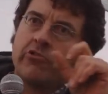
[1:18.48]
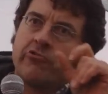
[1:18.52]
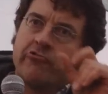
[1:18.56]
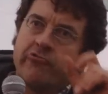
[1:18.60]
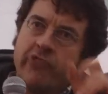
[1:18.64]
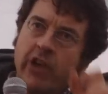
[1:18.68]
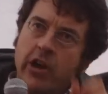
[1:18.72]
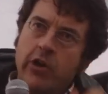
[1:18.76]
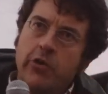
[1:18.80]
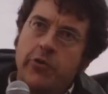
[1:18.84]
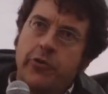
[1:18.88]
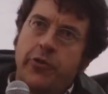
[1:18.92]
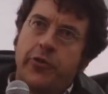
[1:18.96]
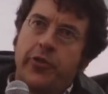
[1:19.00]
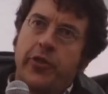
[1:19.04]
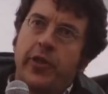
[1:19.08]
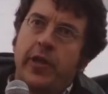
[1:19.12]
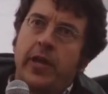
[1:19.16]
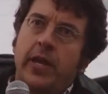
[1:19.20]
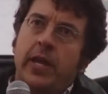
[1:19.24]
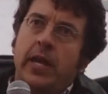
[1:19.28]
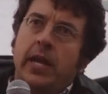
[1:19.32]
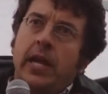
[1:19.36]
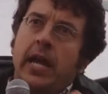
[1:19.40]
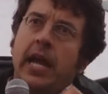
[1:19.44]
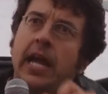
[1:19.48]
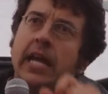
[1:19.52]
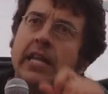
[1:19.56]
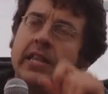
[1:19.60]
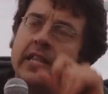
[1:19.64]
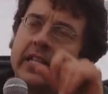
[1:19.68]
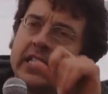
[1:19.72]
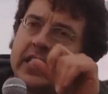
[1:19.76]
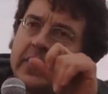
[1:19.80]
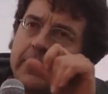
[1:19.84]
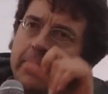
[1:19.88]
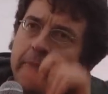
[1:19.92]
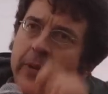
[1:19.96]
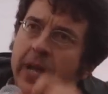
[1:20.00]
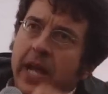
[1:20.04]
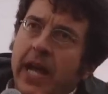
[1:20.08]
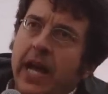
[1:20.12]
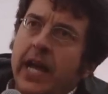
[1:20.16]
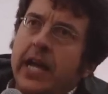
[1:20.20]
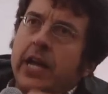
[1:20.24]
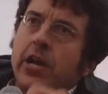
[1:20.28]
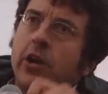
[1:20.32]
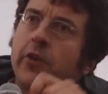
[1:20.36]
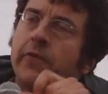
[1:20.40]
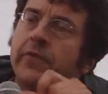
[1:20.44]
growth in the
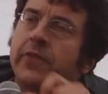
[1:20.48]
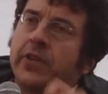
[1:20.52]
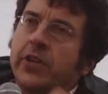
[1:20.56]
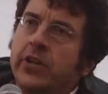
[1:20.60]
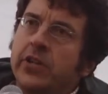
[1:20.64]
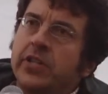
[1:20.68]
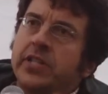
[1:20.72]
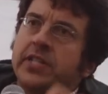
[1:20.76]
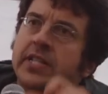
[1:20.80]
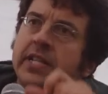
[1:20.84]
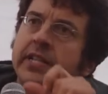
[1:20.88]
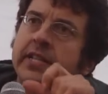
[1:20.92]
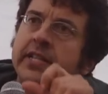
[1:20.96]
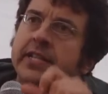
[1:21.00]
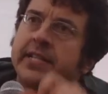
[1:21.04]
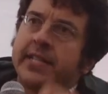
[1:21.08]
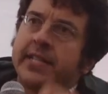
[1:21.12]
supply of goods and